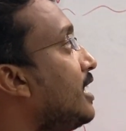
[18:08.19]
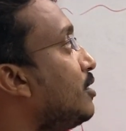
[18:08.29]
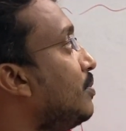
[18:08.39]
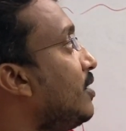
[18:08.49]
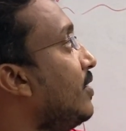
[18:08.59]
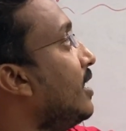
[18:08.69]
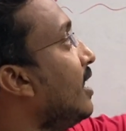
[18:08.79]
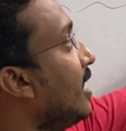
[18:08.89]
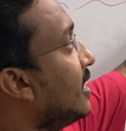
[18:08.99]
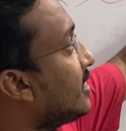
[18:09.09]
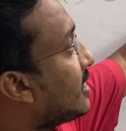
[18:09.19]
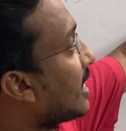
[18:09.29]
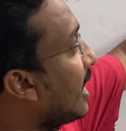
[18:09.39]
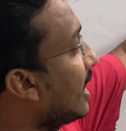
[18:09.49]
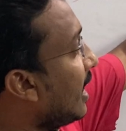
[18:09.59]
between
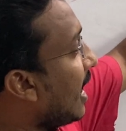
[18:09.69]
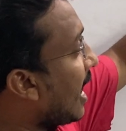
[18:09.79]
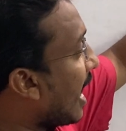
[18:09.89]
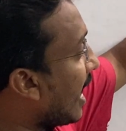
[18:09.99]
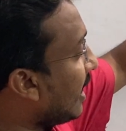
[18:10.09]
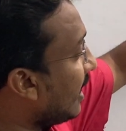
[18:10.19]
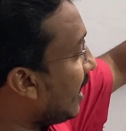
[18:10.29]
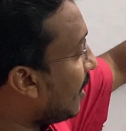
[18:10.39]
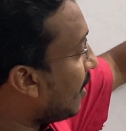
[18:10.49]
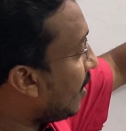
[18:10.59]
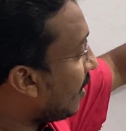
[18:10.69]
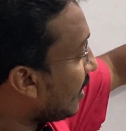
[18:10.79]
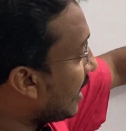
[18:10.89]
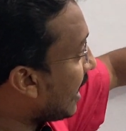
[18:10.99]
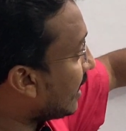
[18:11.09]
sun and
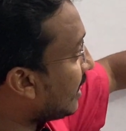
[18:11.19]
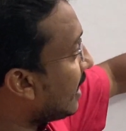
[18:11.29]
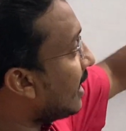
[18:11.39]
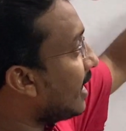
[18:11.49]
earth